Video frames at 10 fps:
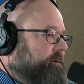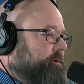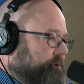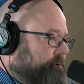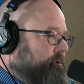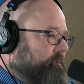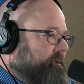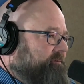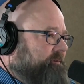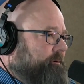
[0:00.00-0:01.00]
You determine
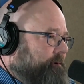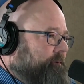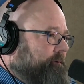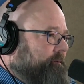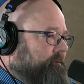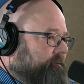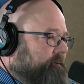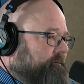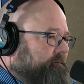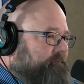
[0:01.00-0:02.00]
that fear, or do you get
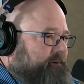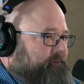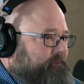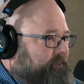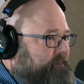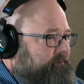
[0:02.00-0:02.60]
sense the fear from the offended?